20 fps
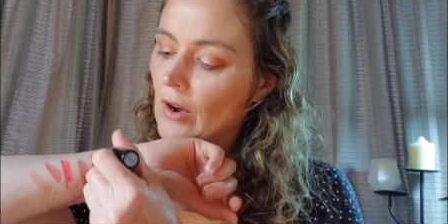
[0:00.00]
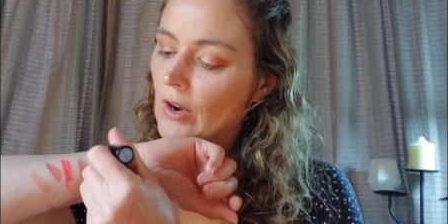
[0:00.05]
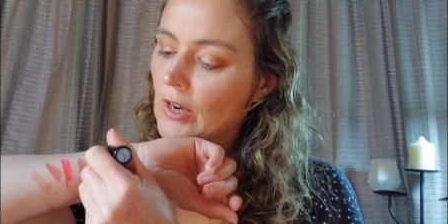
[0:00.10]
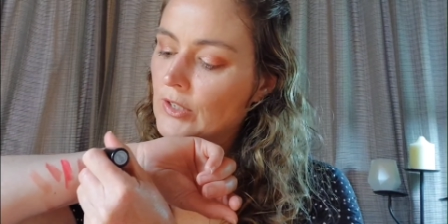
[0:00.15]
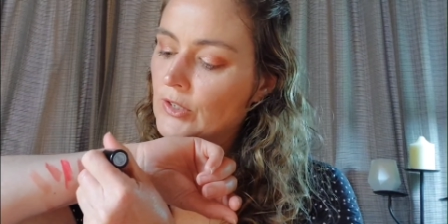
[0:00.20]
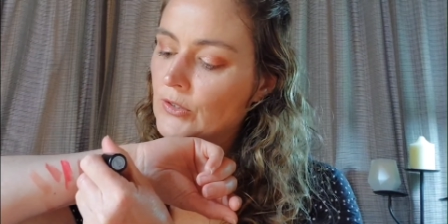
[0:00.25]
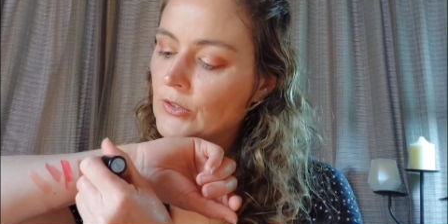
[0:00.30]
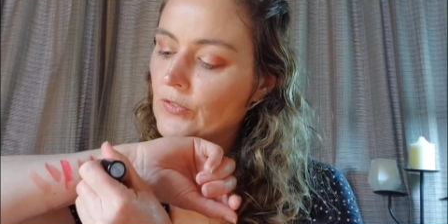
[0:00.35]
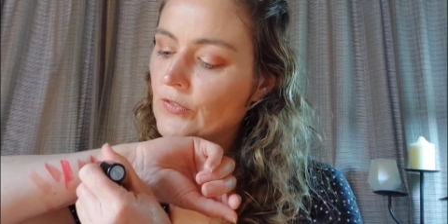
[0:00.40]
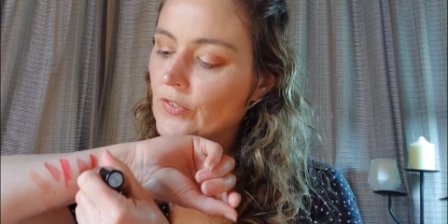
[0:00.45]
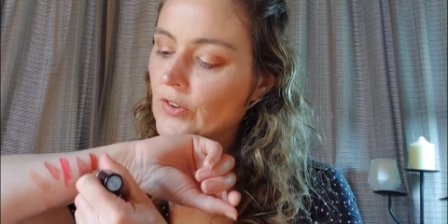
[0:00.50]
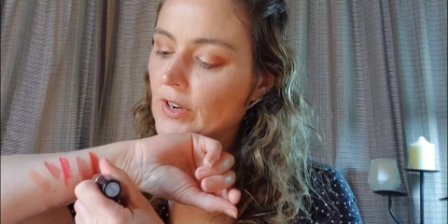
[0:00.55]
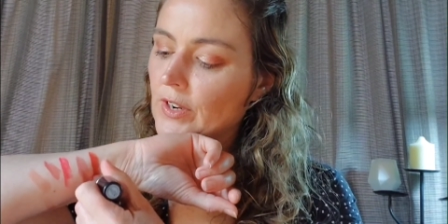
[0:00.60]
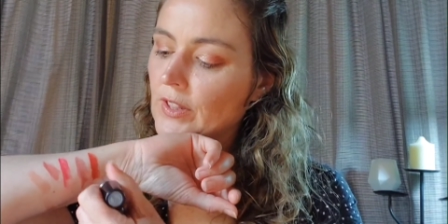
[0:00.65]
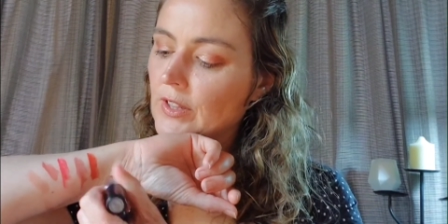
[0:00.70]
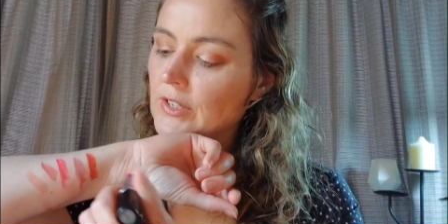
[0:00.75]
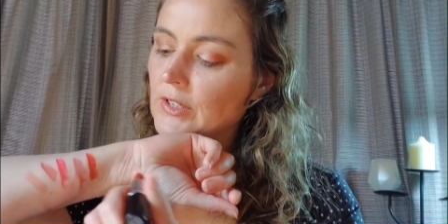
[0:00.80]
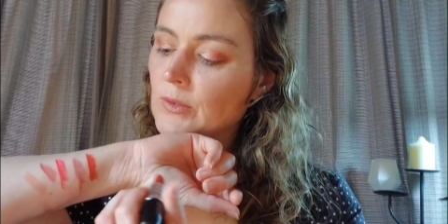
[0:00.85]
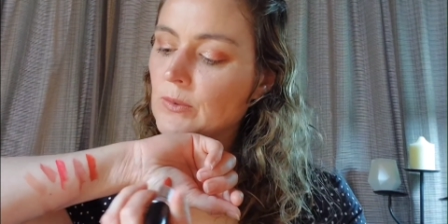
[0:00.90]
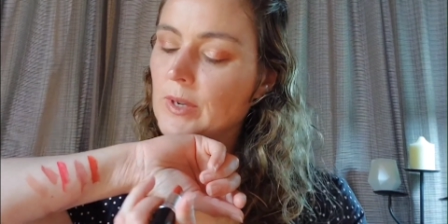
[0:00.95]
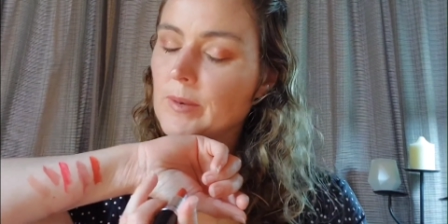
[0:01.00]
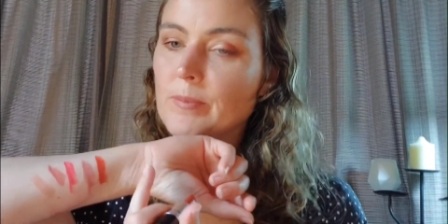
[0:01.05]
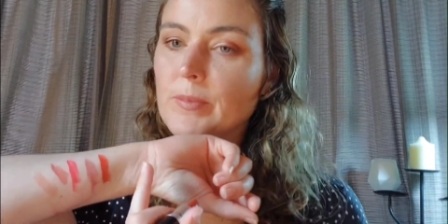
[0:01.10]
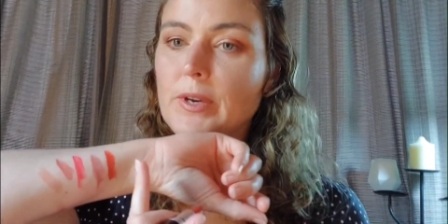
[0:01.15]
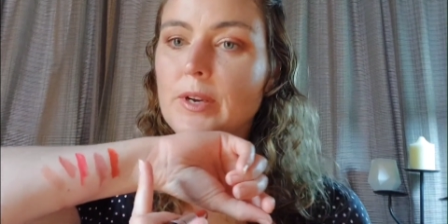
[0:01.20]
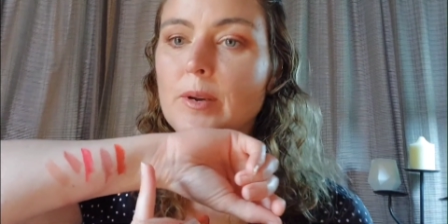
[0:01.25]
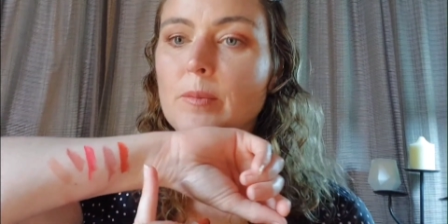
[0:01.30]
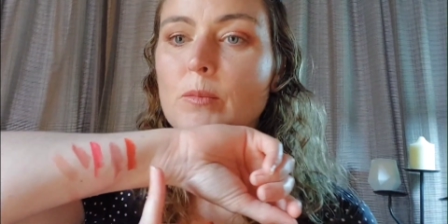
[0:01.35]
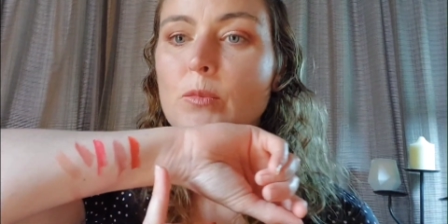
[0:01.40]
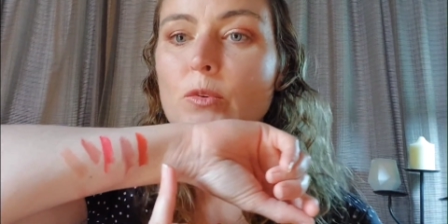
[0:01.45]
I do find this one
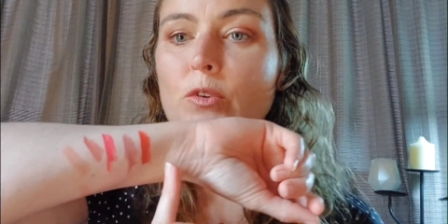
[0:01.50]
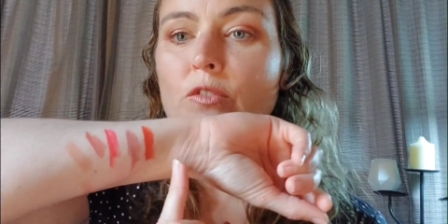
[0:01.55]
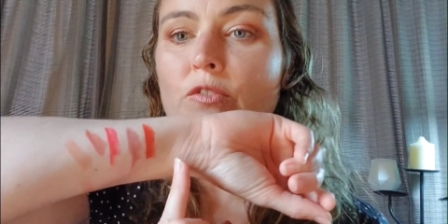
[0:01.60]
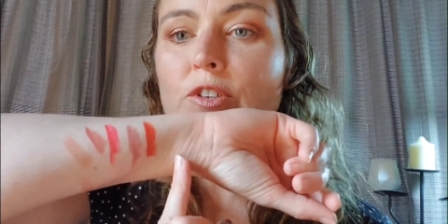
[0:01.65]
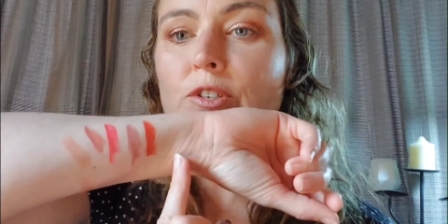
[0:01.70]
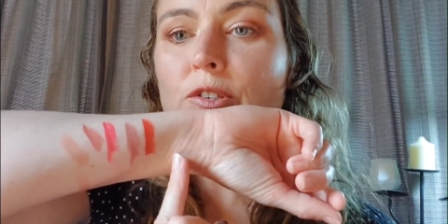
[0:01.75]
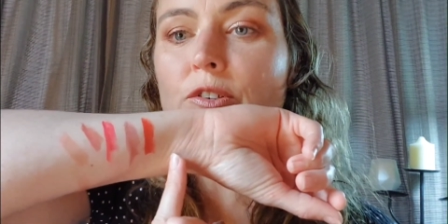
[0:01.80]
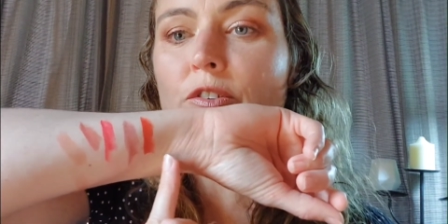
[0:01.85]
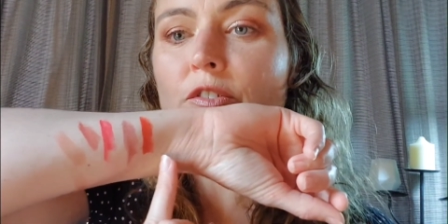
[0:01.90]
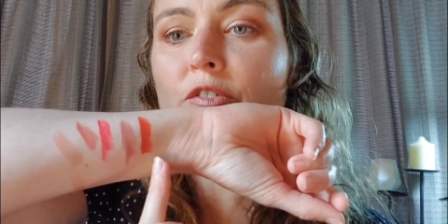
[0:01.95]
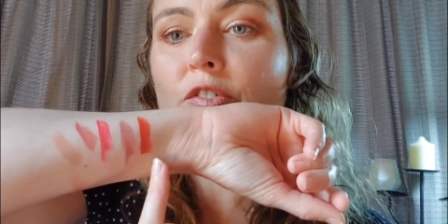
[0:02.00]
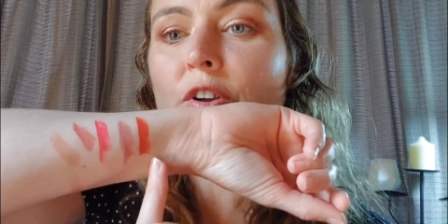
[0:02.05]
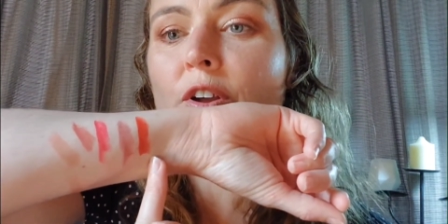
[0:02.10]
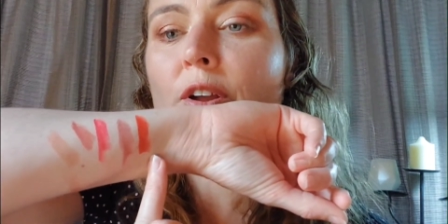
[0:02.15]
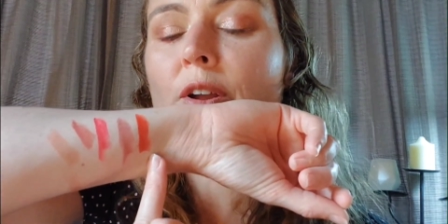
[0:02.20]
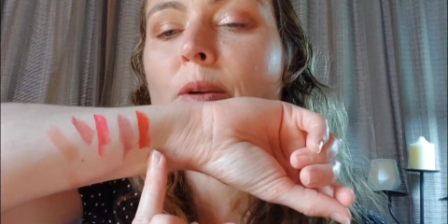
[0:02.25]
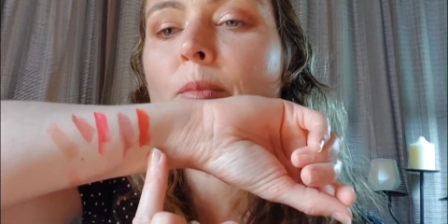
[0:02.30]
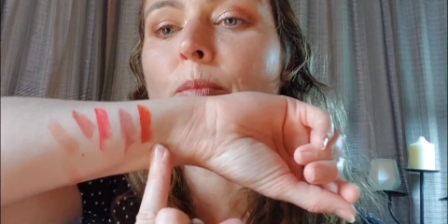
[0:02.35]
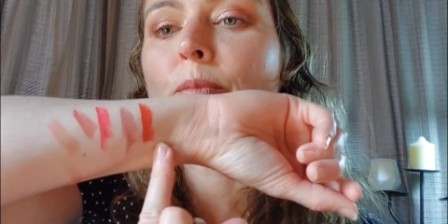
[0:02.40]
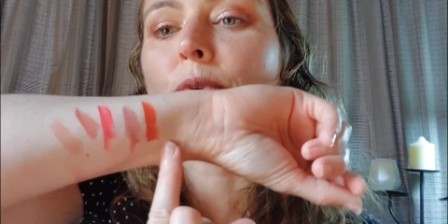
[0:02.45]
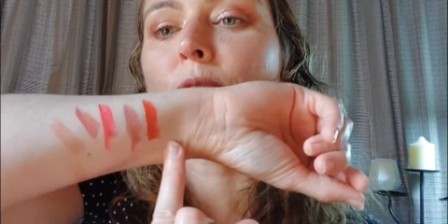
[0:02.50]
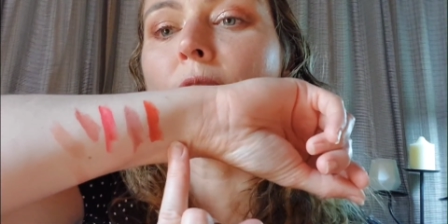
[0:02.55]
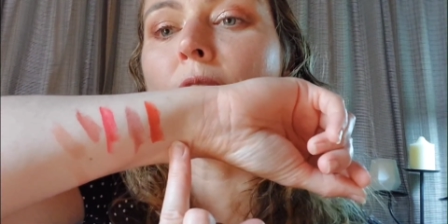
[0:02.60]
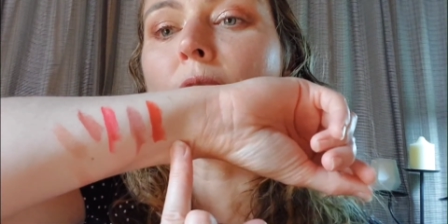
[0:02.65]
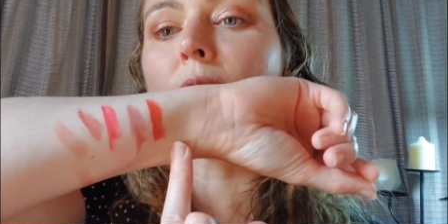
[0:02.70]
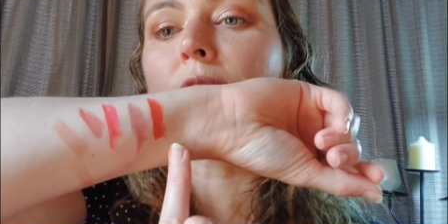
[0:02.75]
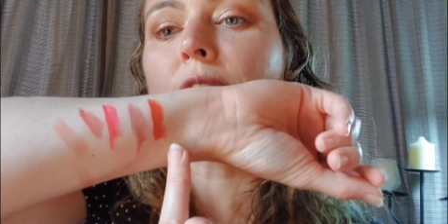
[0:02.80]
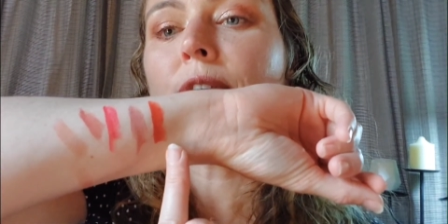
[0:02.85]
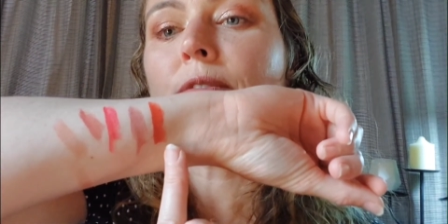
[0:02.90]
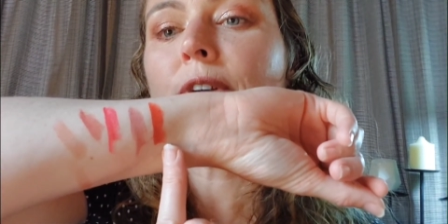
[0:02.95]
being more of a sort of
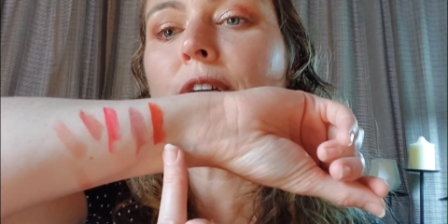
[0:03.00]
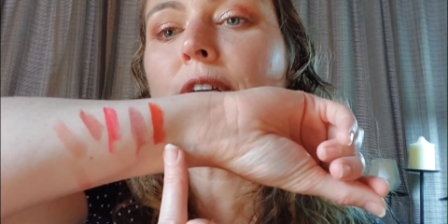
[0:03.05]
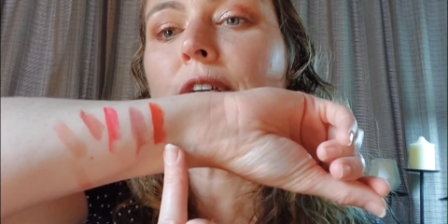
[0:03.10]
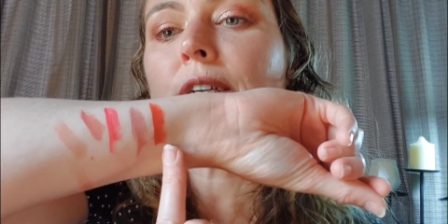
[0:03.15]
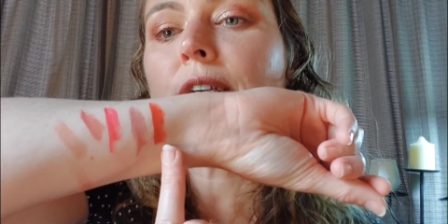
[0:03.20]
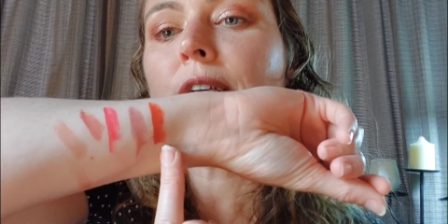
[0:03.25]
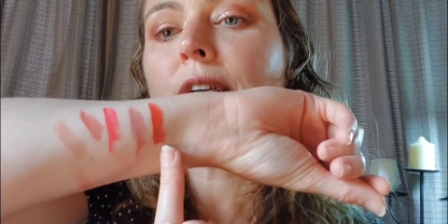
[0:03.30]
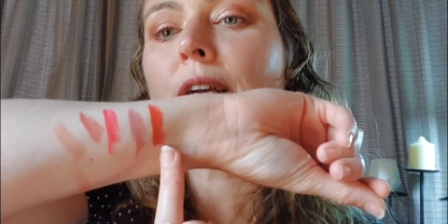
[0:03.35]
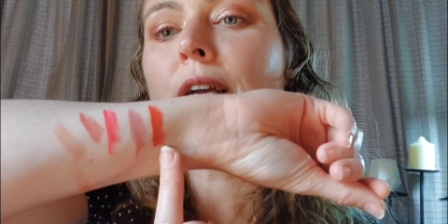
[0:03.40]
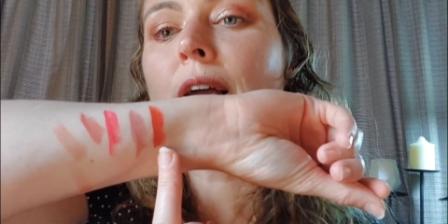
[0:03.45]
brownie red.